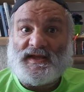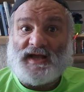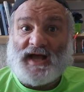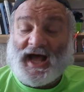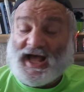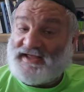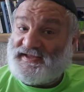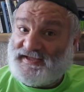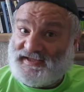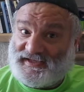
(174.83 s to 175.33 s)

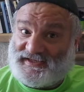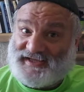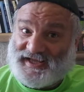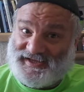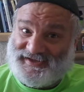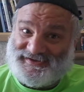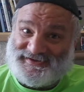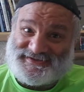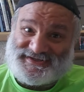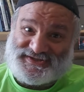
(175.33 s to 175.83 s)
I think,
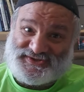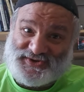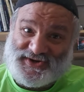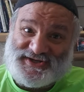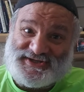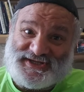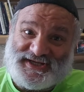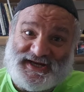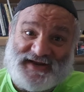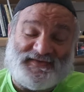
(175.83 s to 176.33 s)

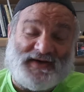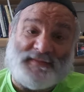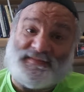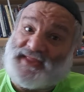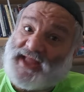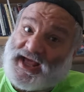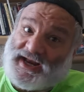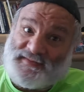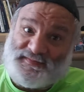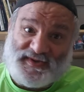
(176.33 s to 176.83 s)
strangely enough, I'm
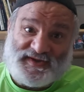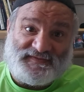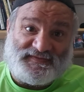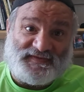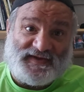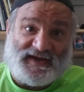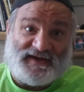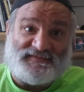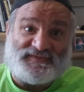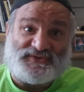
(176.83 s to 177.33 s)
not a big
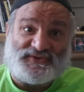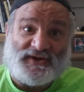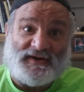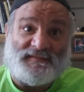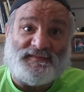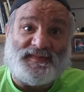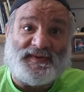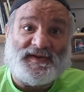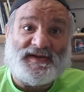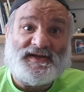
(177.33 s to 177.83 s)
fan of
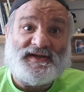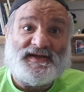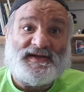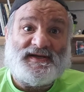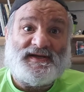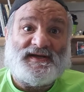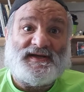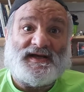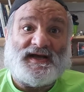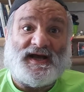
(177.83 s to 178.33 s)
Trump,
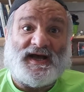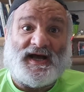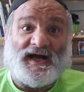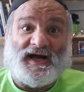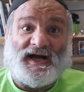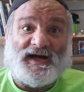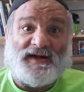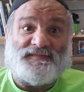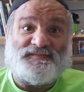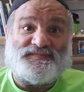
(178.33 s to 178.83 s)

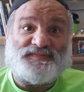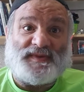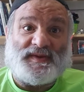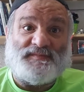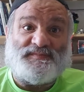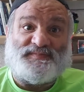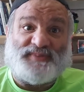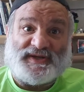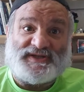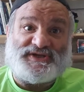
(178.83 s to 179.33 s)

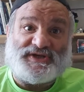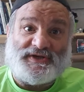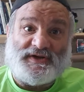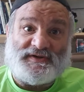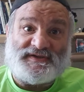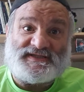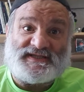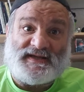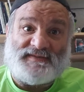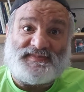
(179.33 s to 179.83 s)
but you
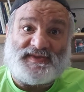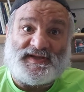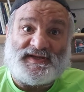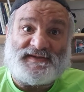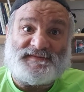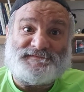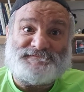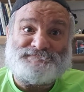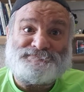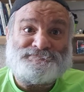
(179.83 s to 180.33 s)
know something?